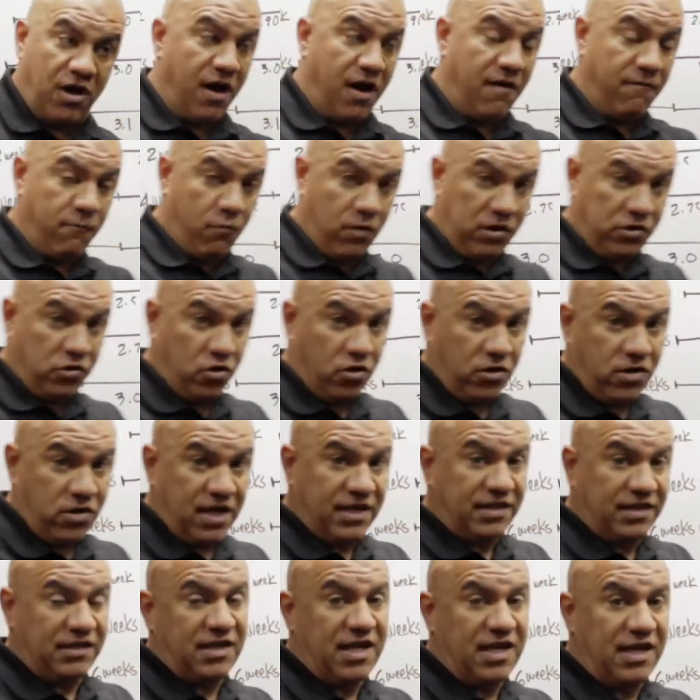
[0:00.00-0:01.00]
of what you're going
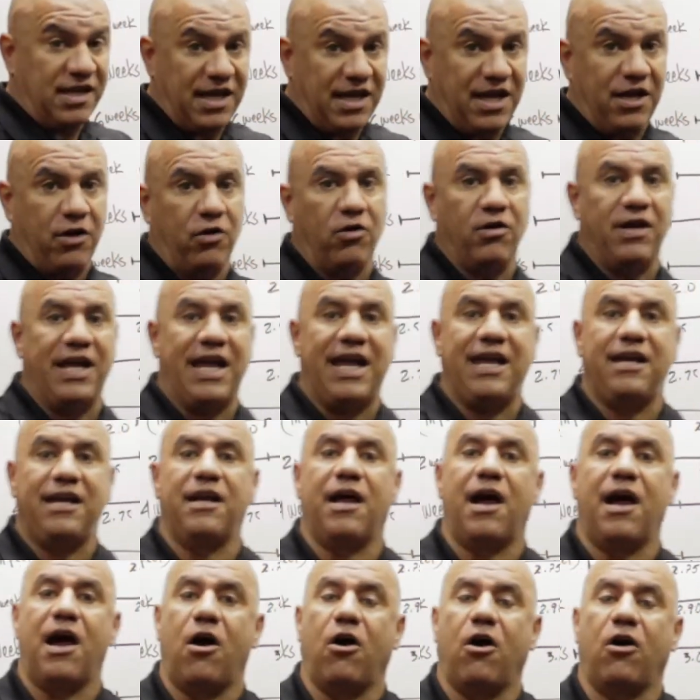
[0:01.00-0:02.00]
to see here
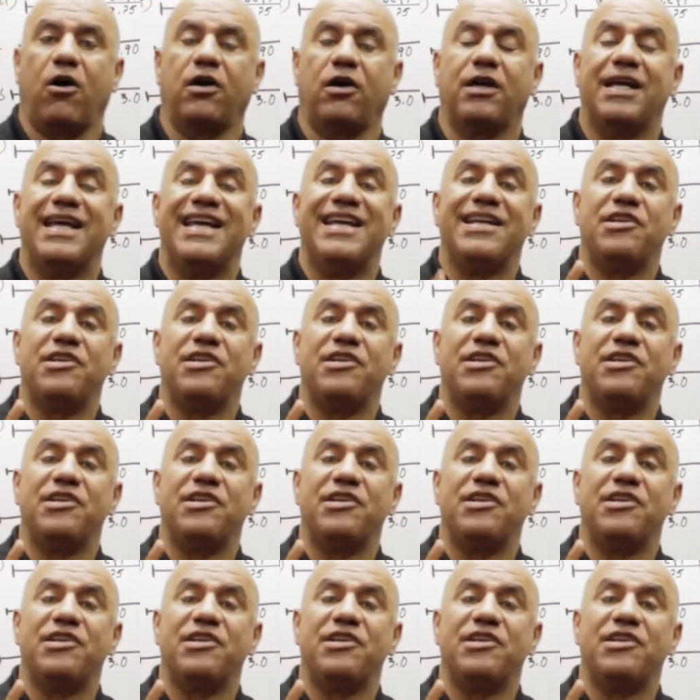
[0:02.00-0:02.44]
in our